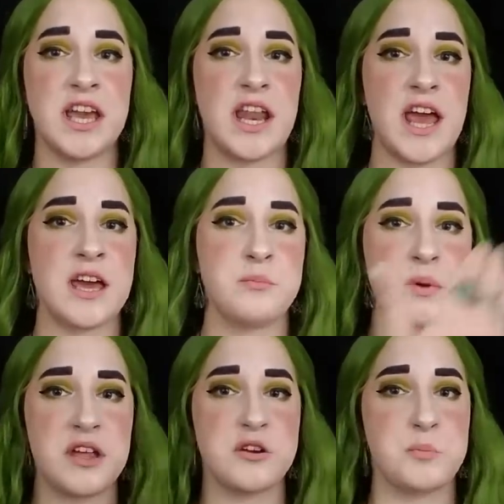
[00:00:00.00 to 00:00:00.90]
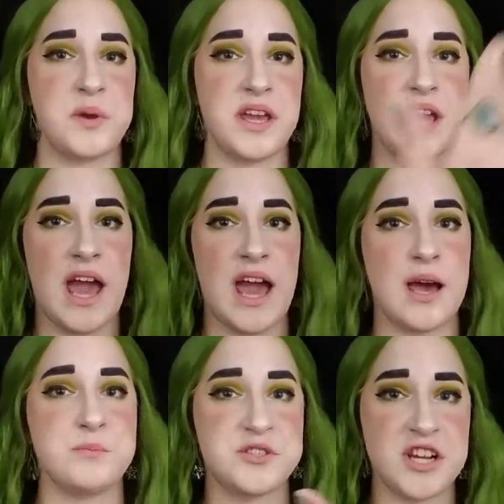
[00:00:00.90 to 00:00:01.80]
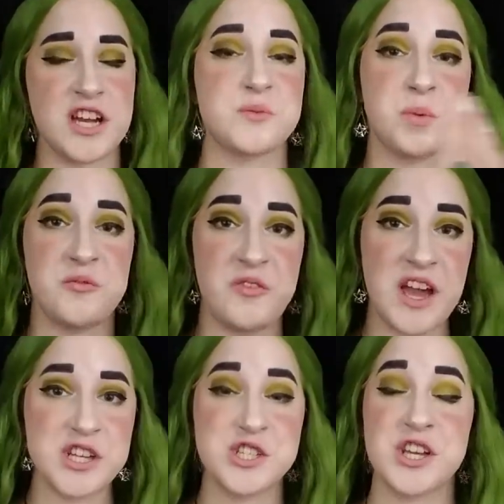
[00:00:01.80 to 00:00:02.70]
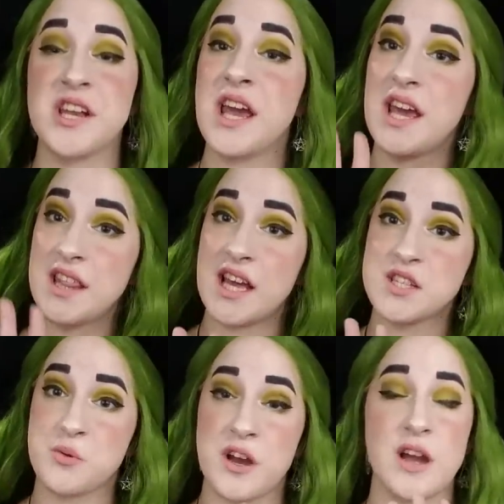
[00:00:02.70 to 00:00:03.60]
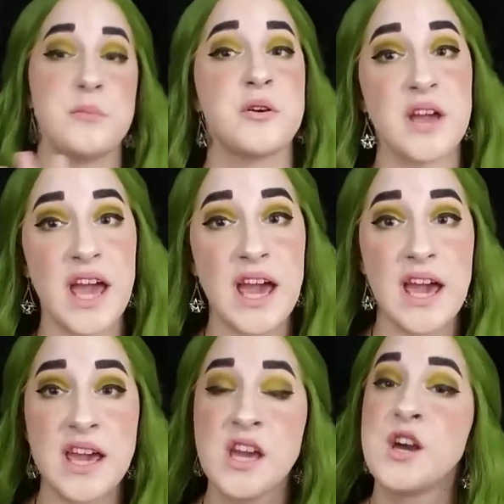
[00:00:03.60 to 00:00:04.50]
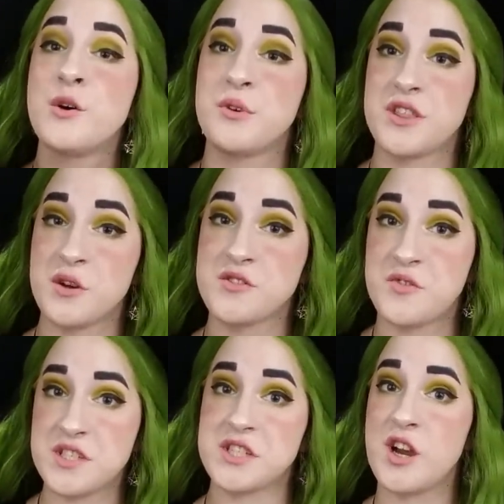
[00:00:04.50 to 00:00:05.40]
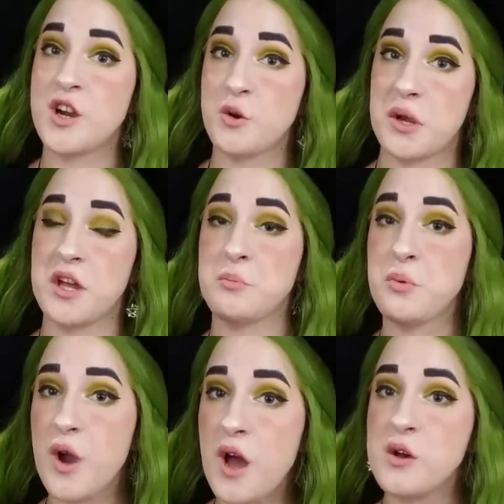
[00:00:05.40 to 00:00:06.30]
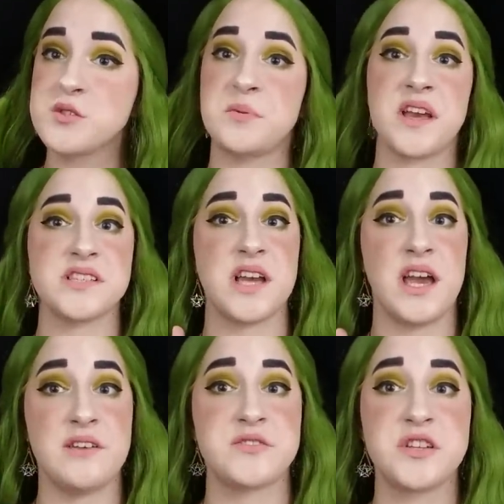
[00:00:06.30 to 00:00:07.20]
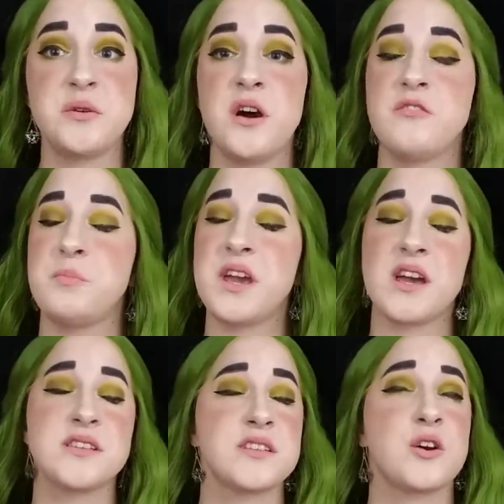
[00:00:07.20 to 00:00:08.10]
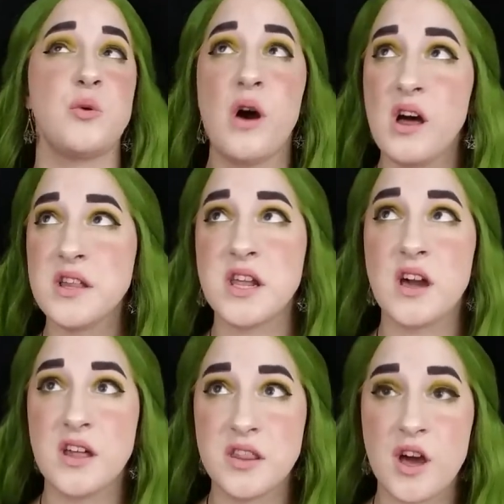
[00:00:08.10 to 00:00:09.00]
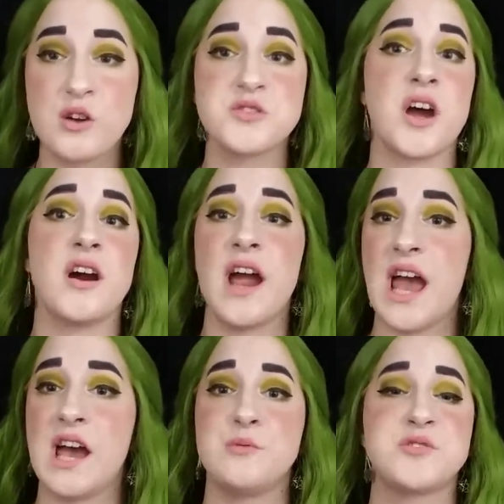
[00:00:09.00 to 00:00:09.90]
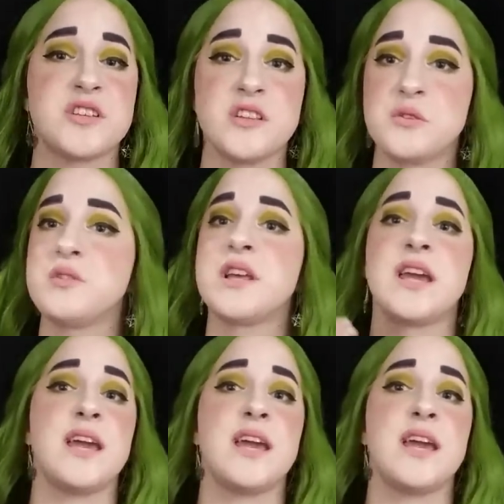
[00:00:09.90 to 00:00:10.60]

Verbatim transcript: it had better be abject perfection, and that's why I'm okay with those Viseart Grand Pros, because I have two of, because the quality on those are absolutely